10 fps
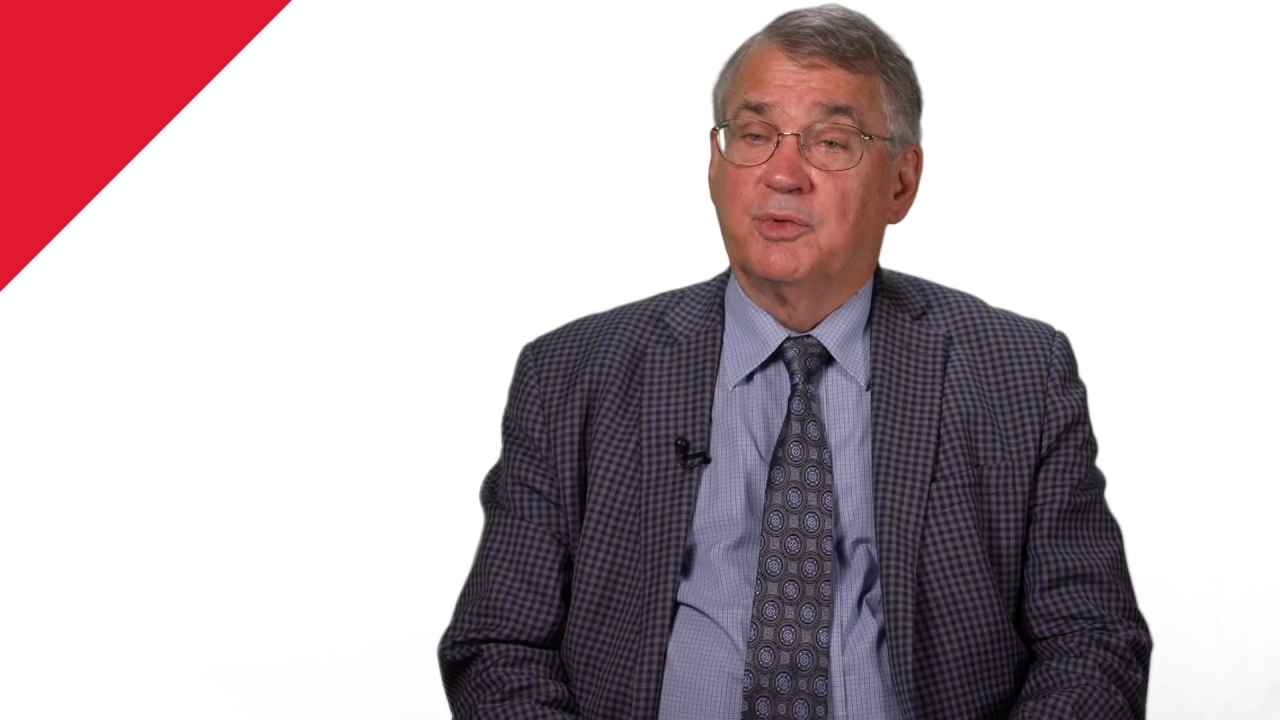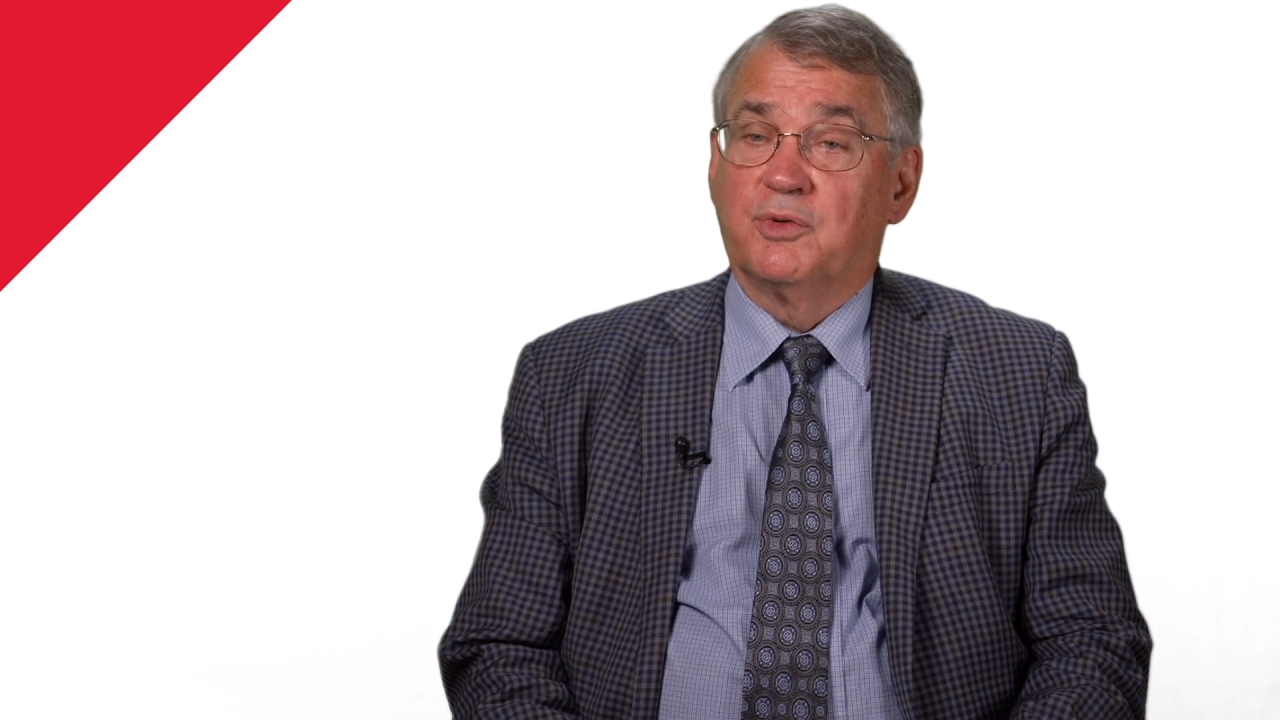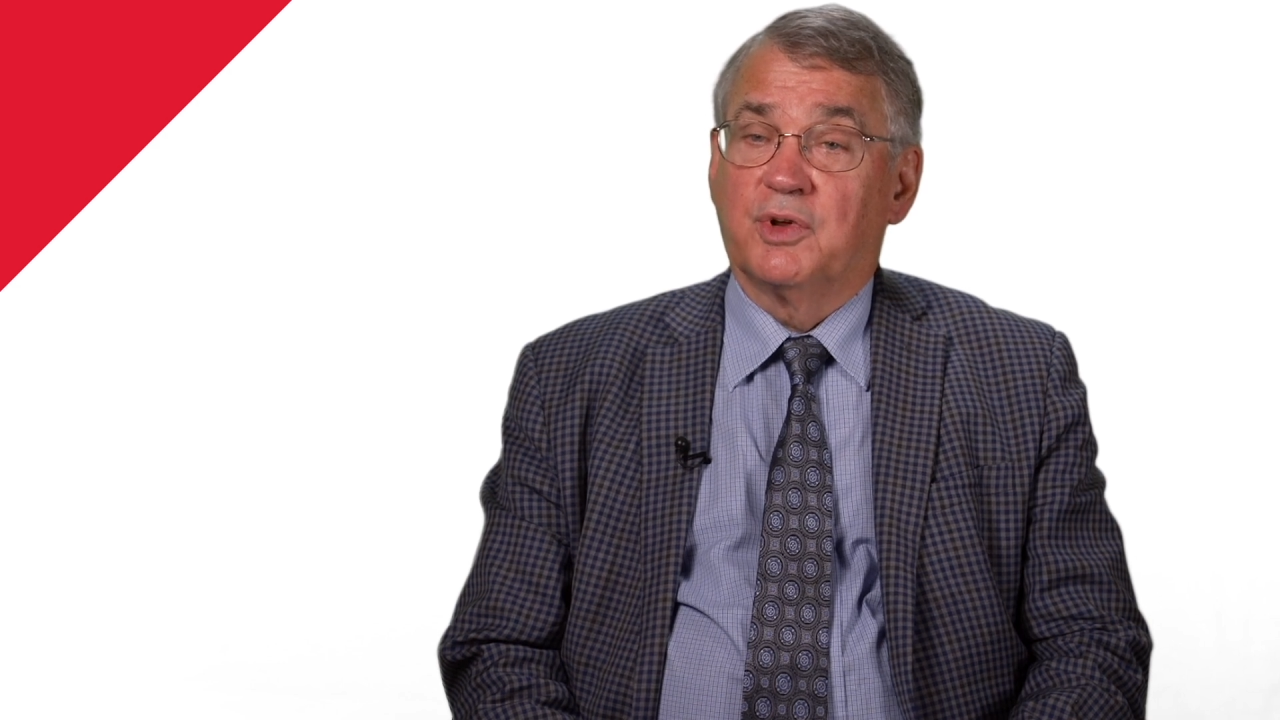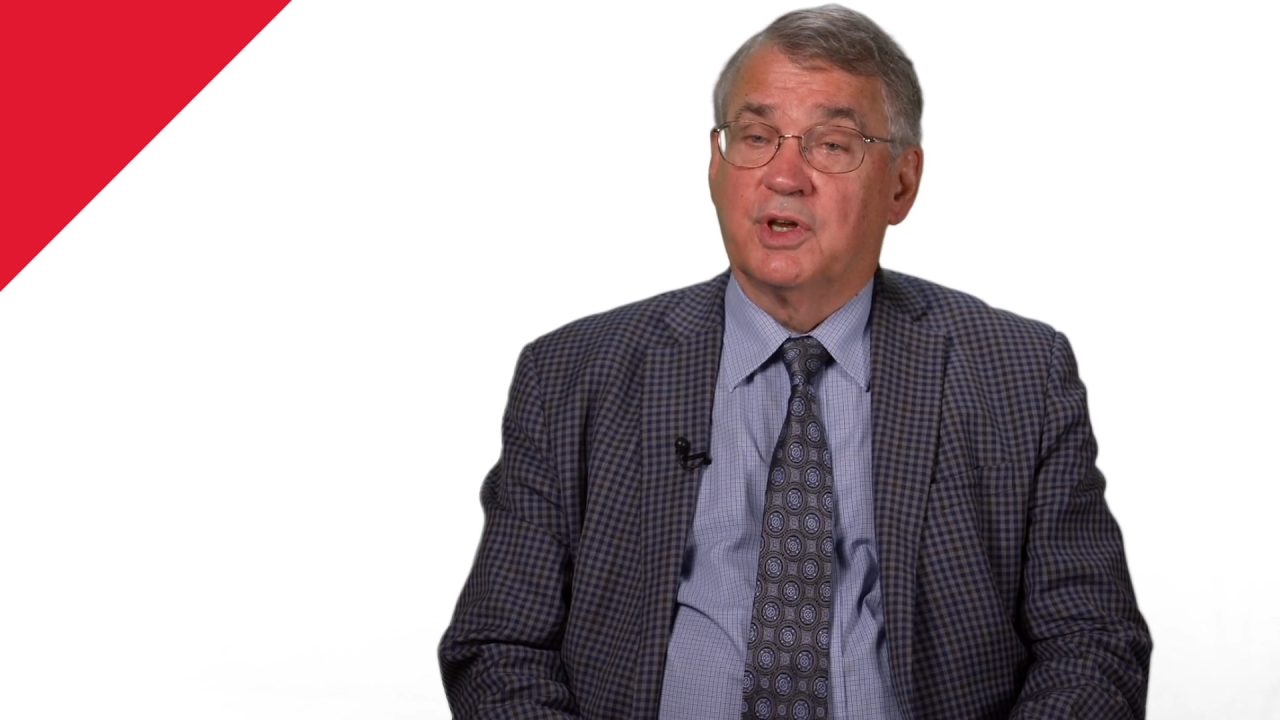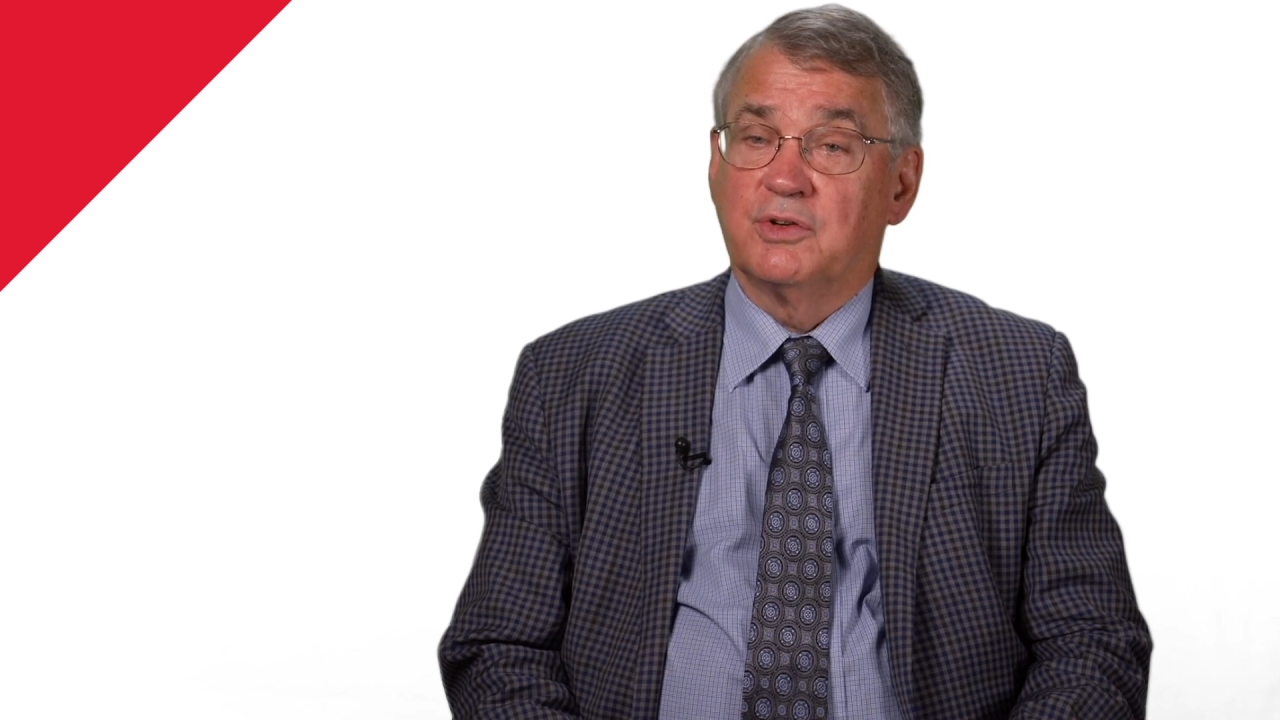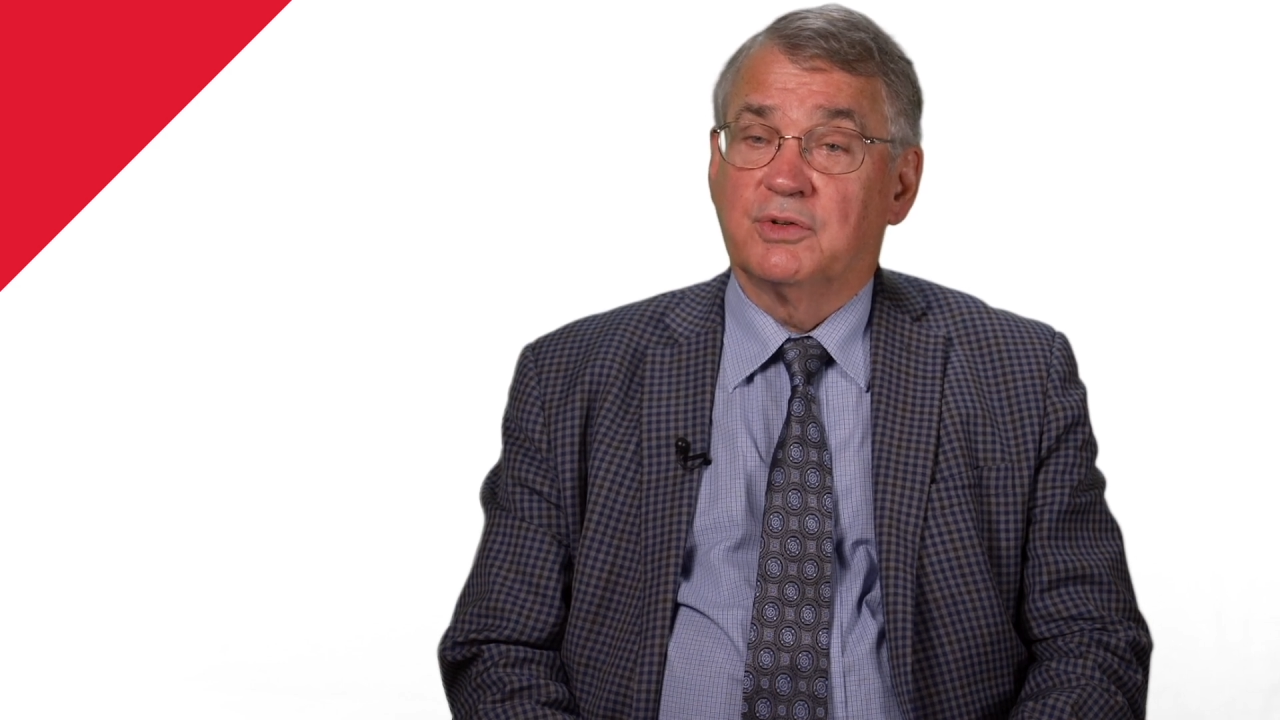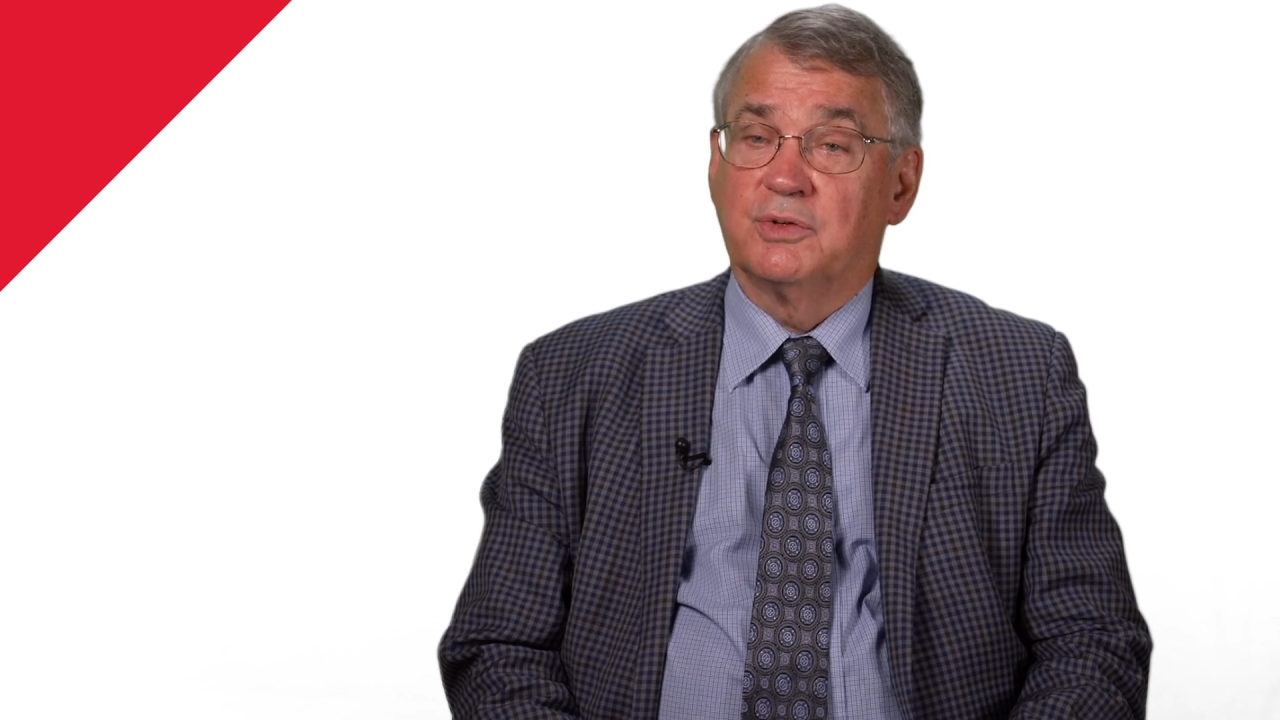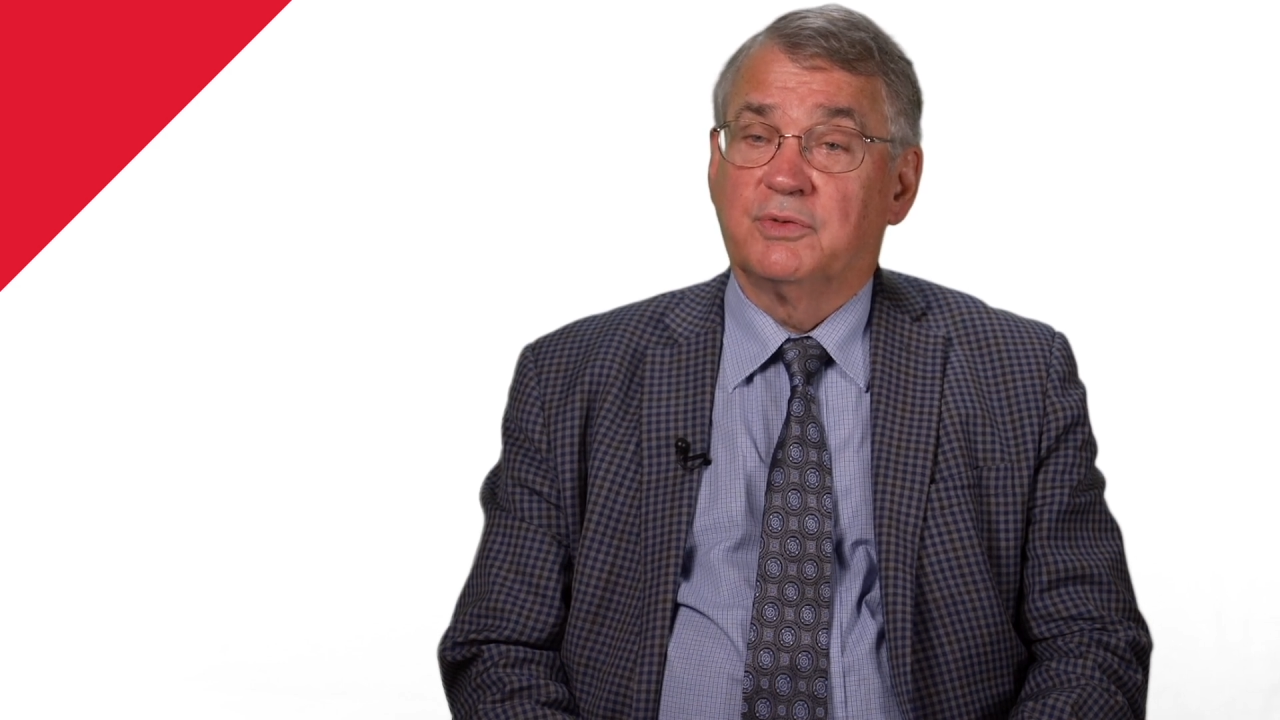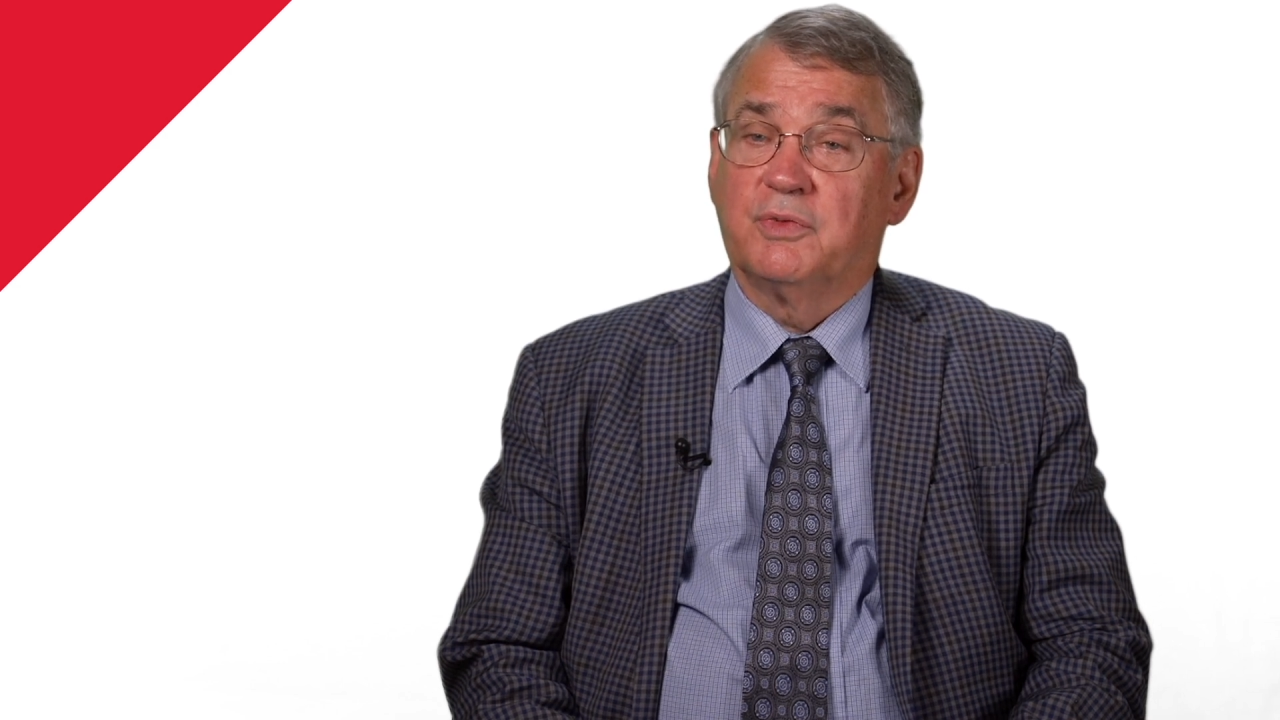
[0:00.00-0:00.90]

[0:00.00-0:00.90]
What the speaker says: mutation,